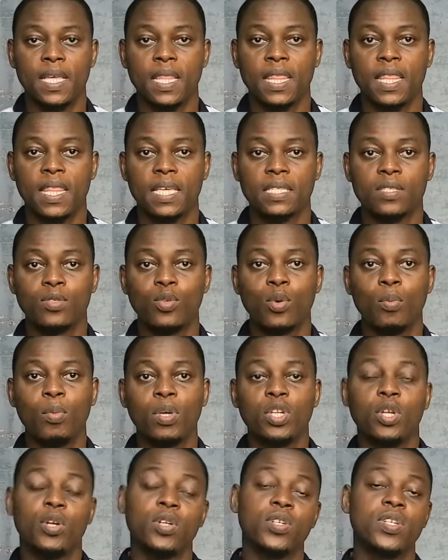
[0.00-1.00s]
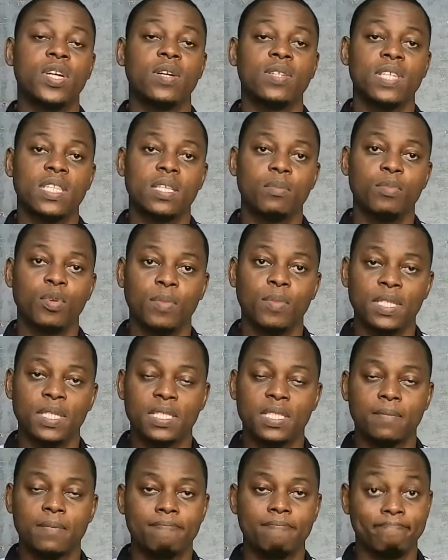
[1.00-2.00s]
there's no money on ground at the
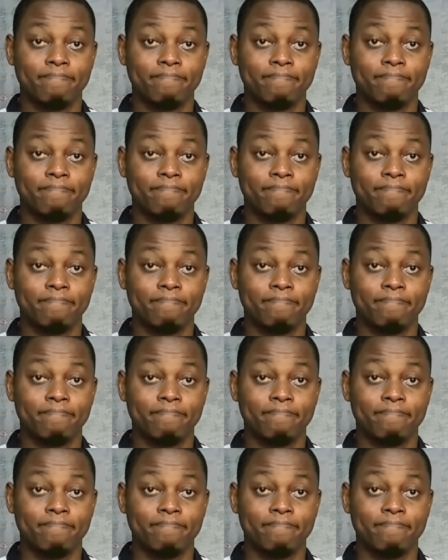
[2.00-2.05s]
moment,